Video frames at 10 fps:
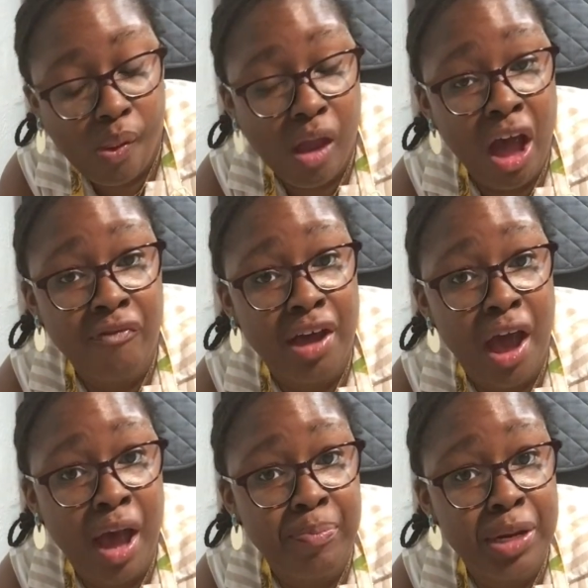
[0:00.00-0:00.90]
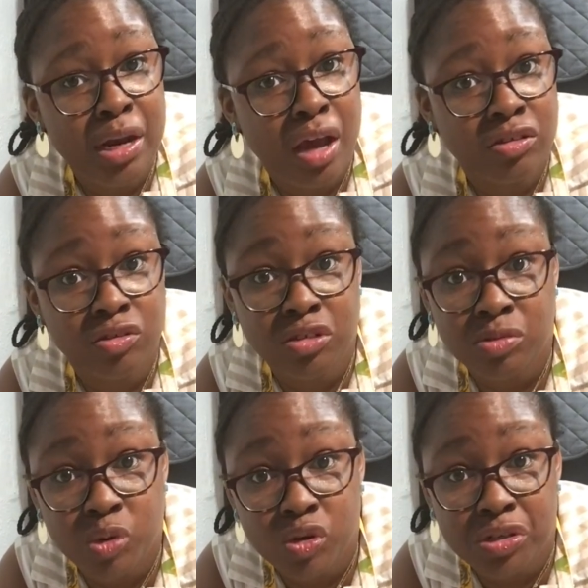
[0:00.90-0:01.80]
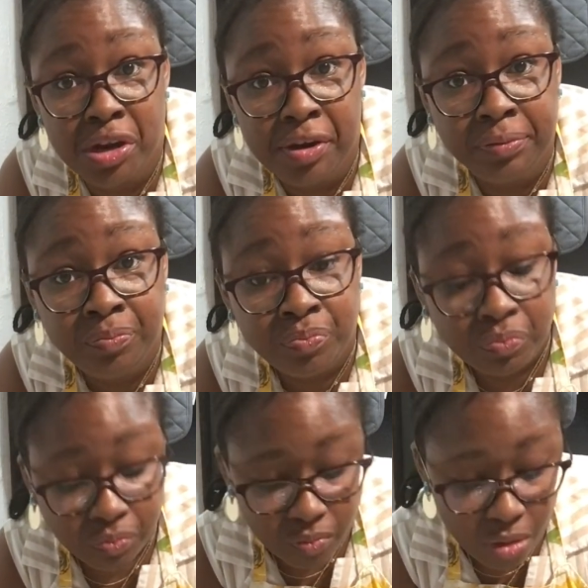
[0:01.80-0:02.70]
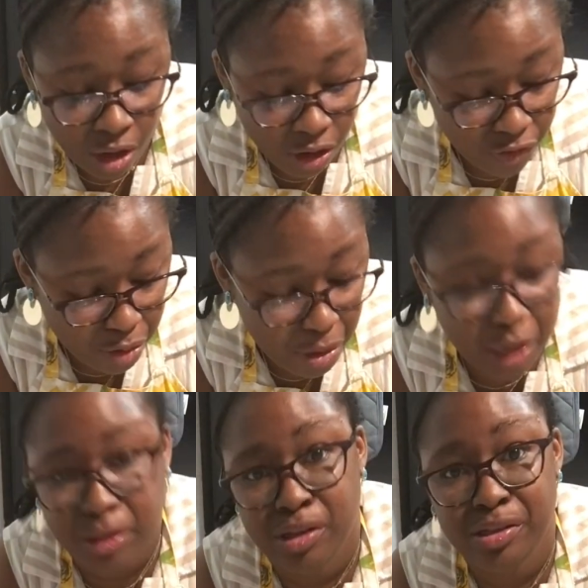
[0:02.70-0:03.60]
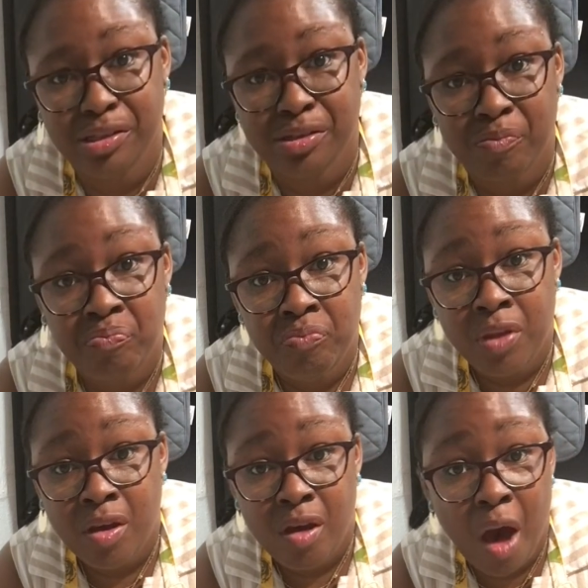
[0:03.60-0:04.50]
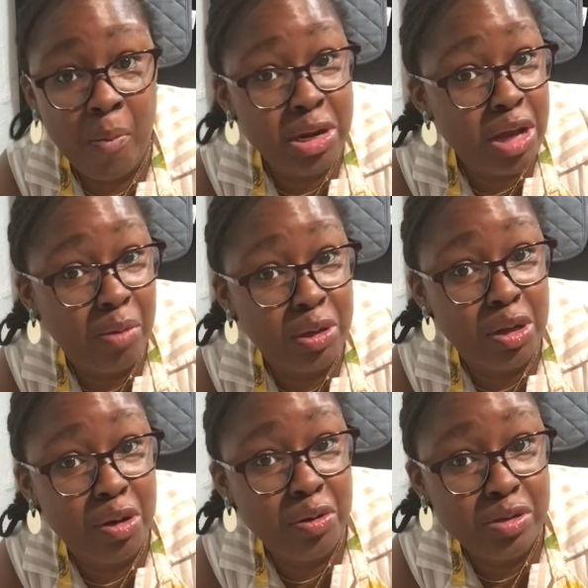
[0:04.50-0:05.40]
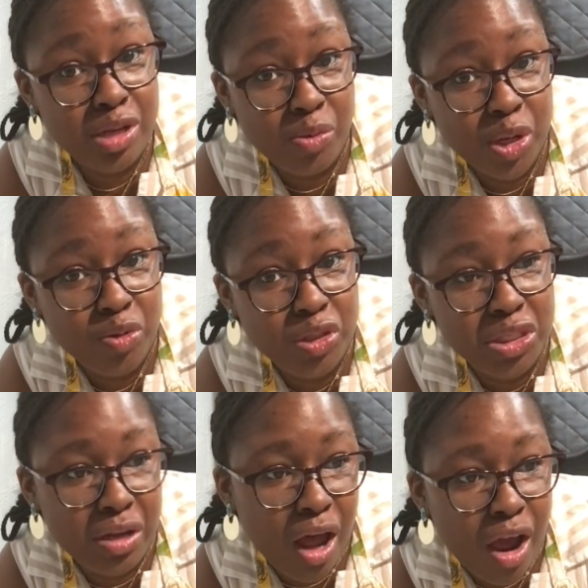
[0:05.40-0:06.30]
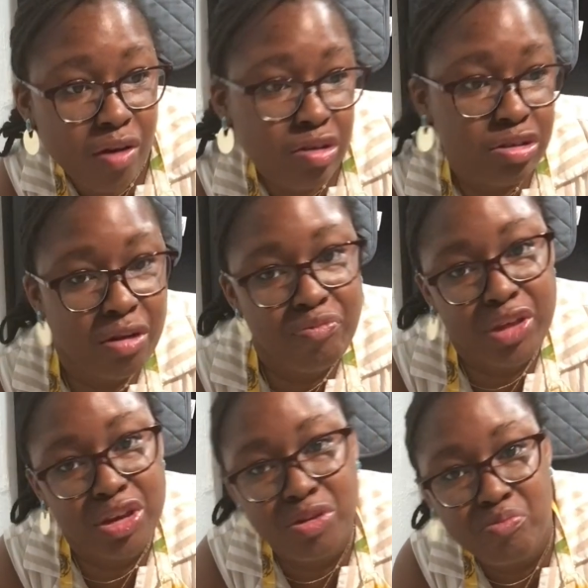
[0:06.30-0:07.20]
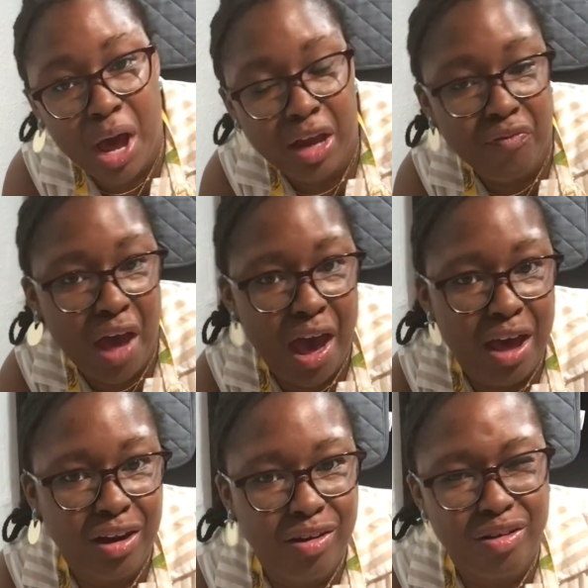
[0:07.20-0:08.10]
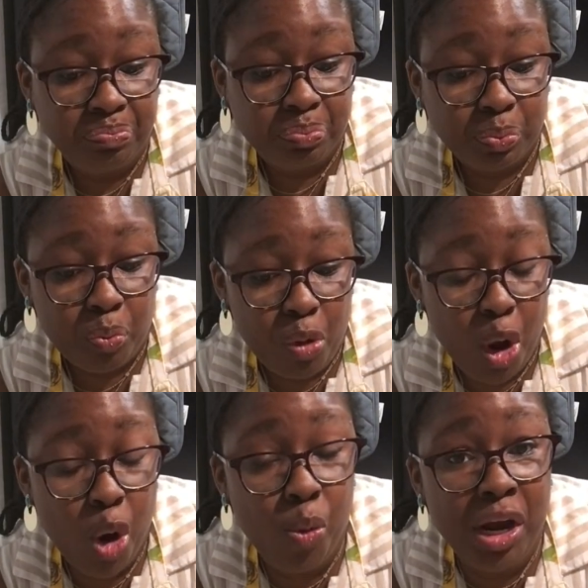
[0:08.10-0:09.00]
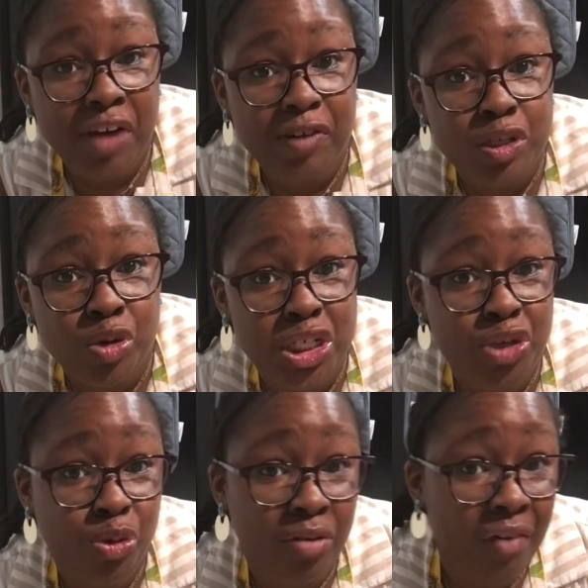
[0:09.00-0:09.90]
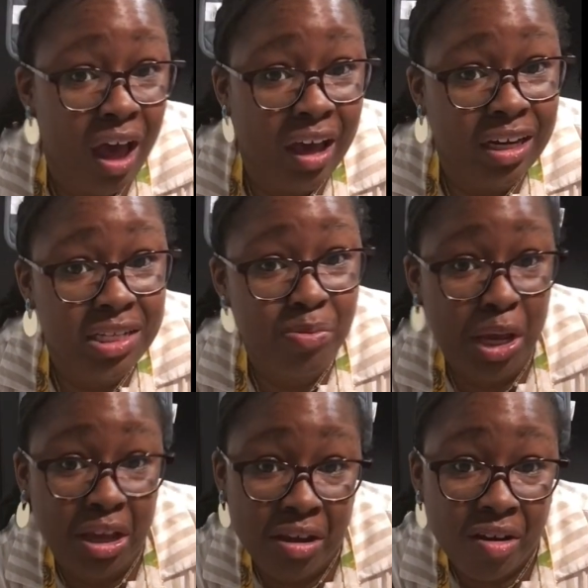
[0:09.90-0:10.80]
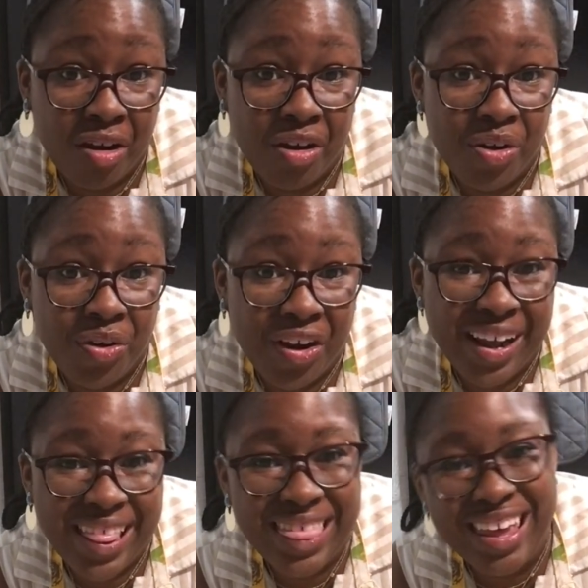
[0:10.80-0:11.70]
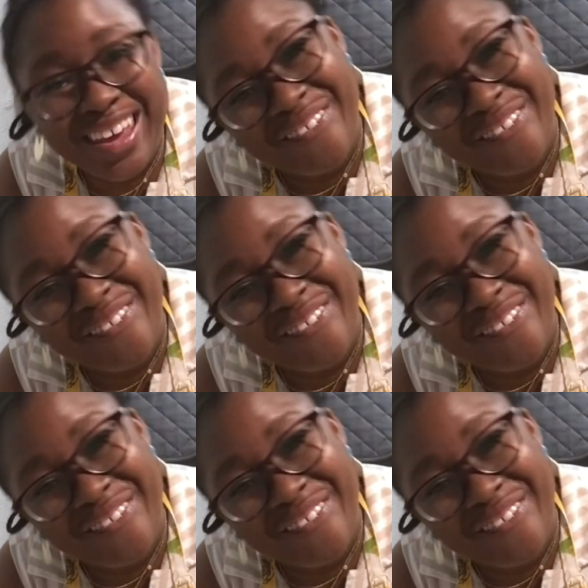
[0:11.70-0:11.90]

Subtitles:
Have a happy National S'mores Day. If you make this, comment down below and tell me what you like or something you might have added or whatever twist you would have added to make it your own. All right, thank you.